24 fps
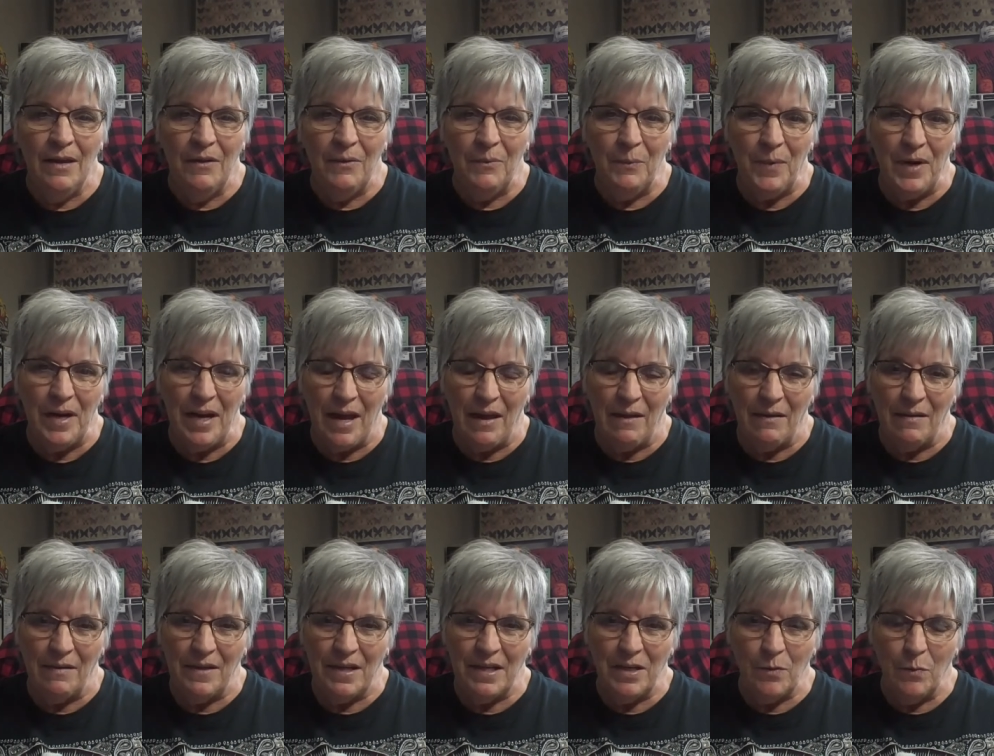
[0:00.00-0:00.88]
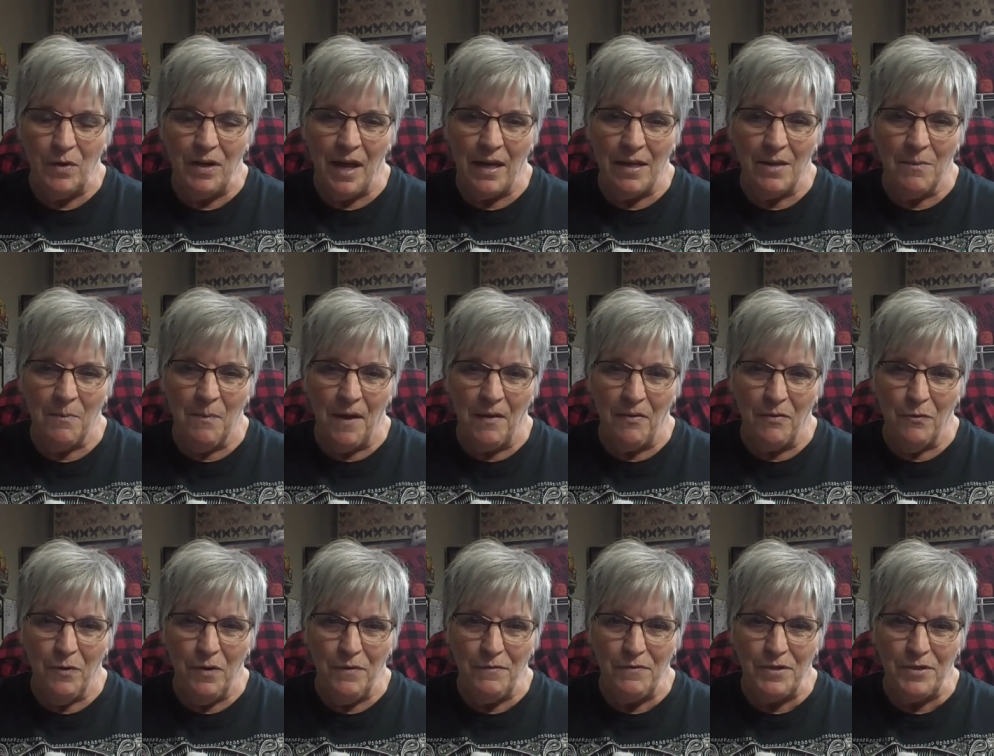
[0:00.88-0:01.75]
when I liquidated my
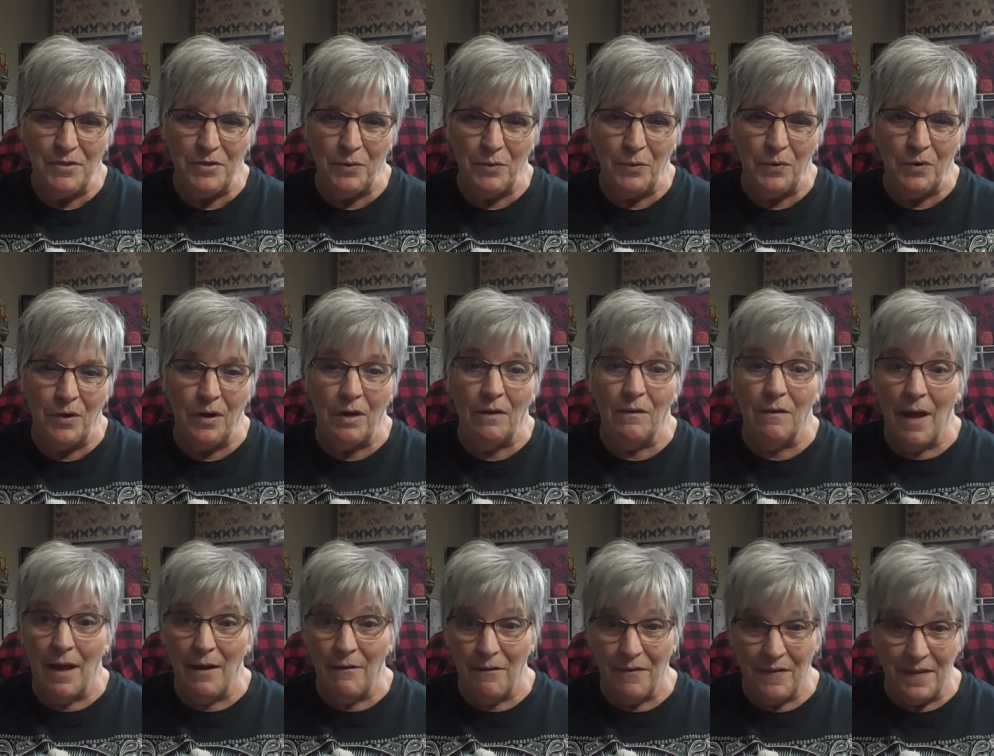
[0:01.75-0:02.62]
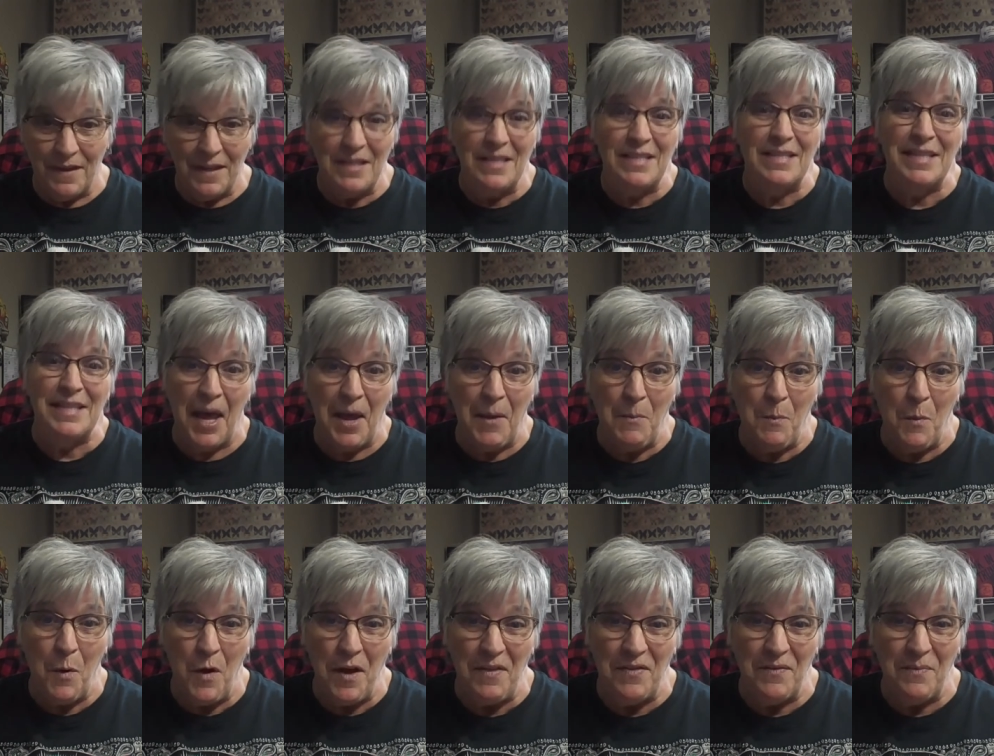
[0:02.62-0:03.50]
thrift store, a lot of things came
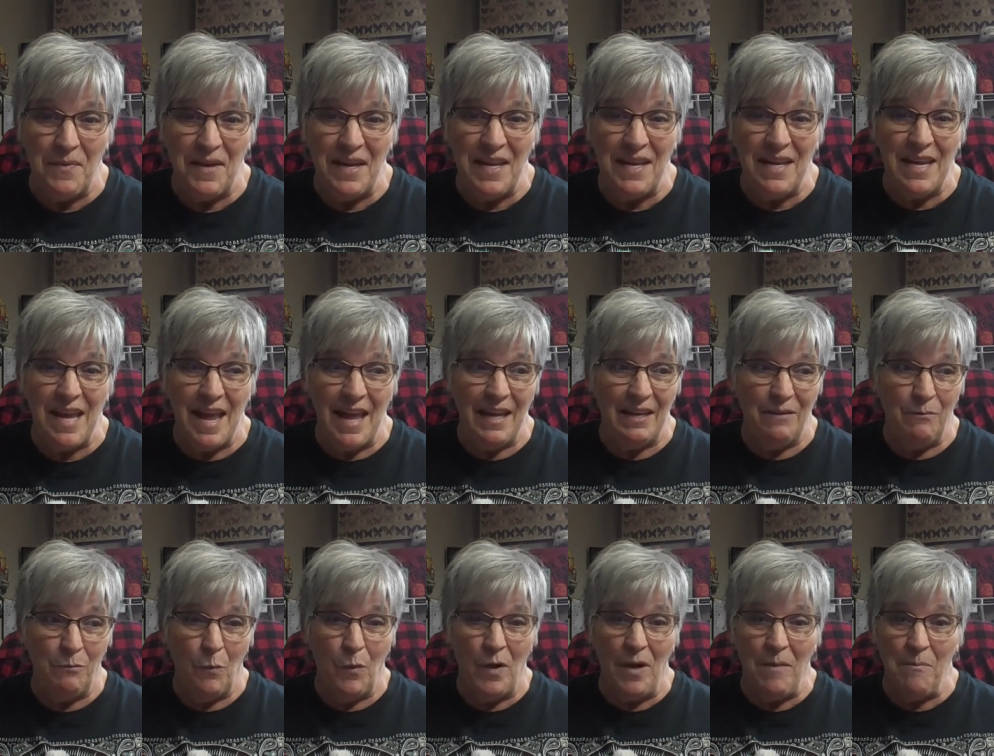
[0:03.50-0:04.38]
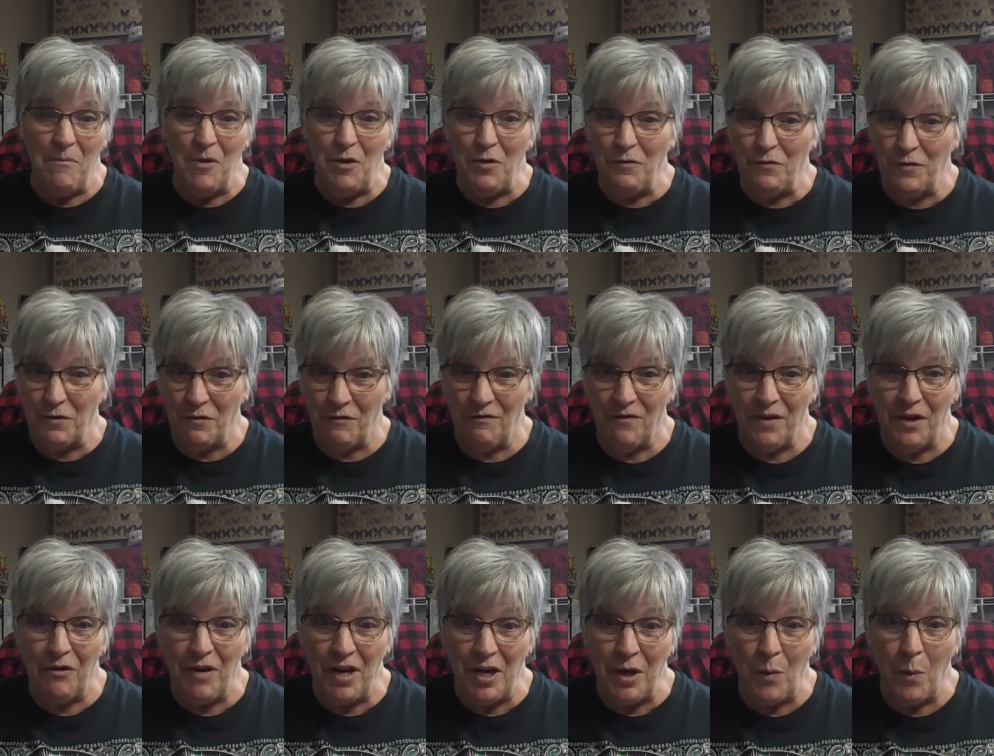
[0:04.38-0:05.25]
with me, and we moved
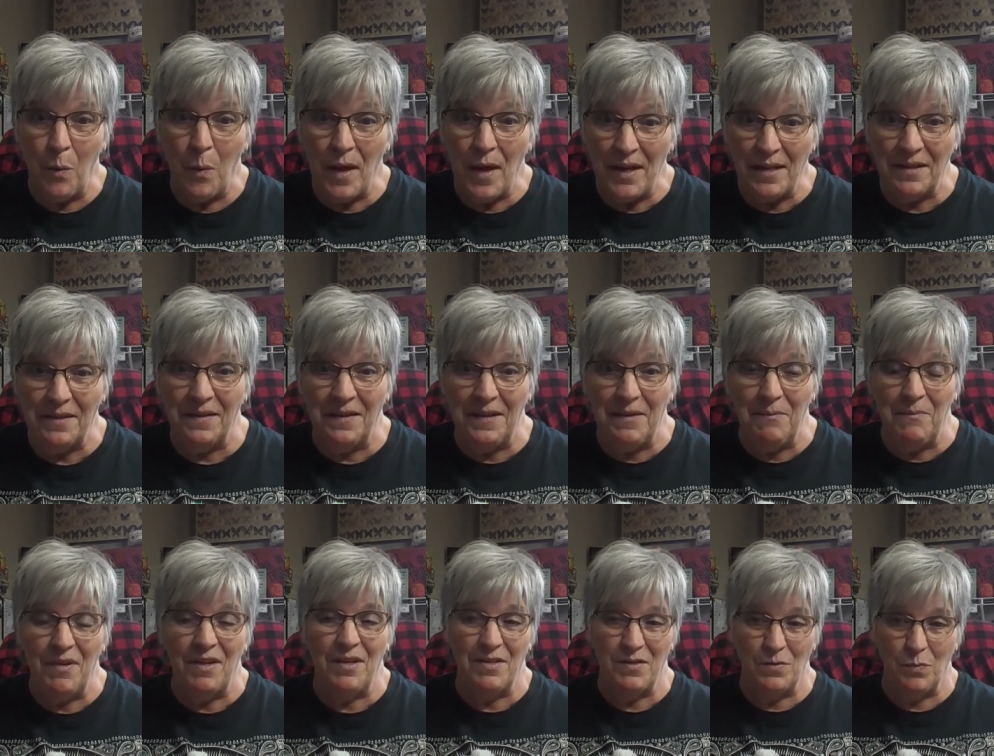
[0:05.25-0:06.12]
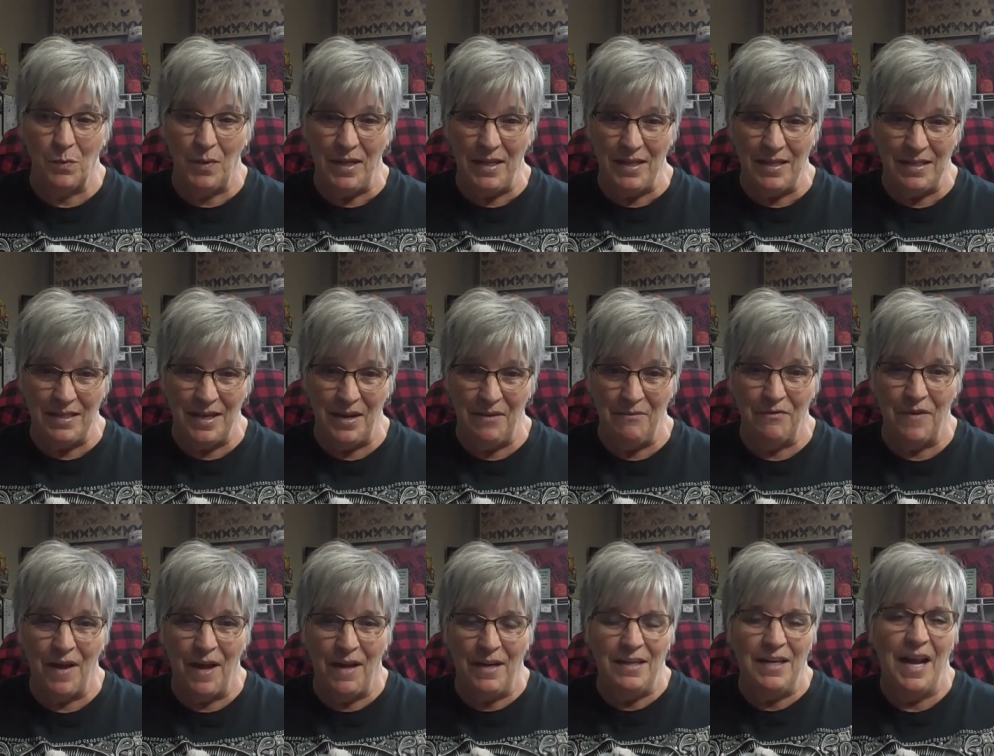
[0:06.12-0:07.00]
very quickly because we ended up
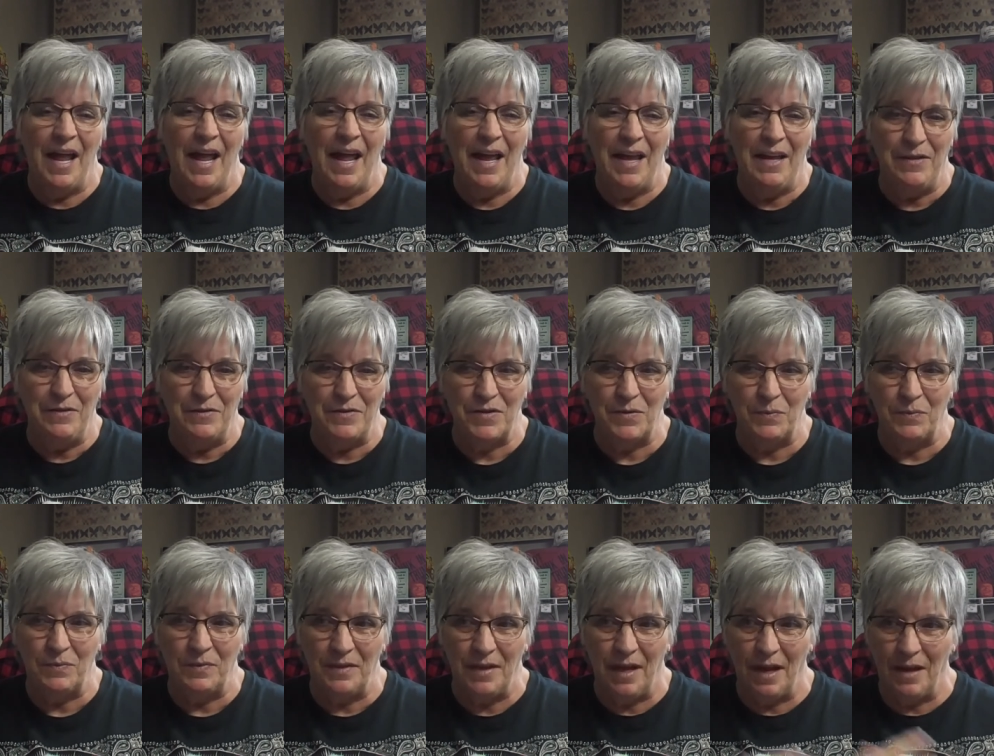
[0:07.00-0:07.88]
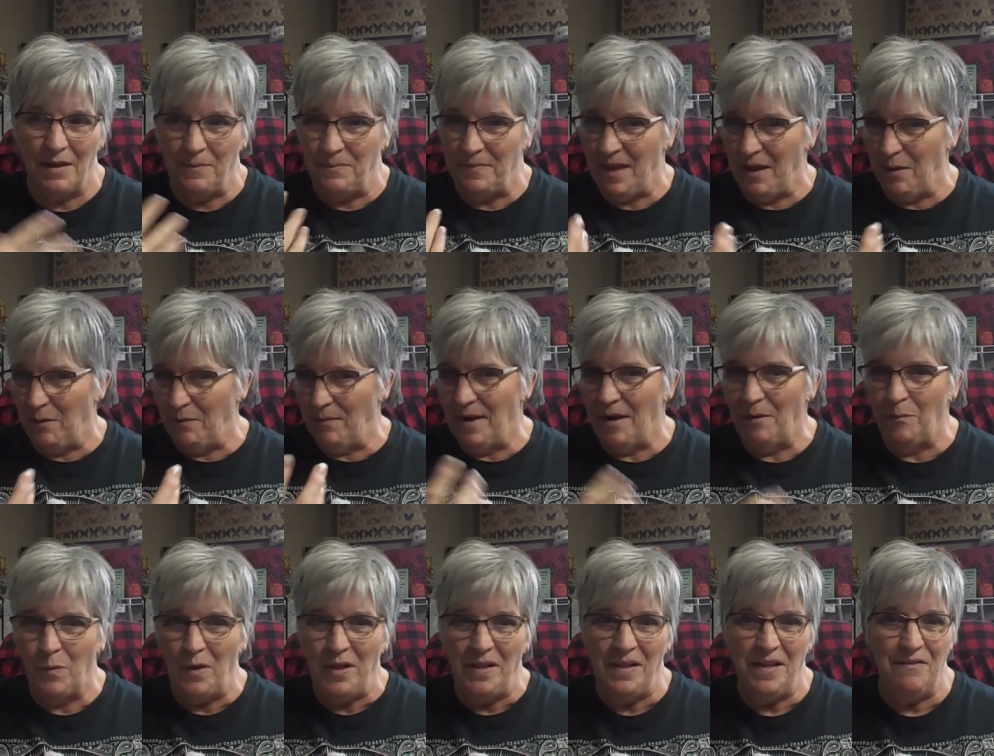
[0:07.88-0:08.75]
finding a house that
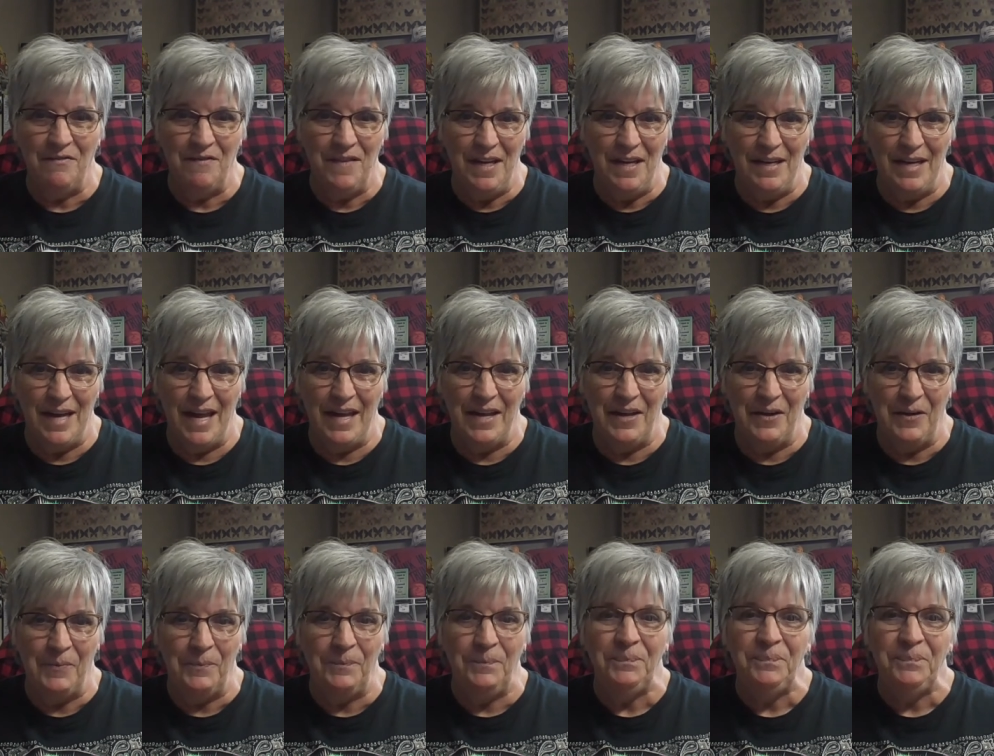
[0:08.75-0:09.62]
we live in now,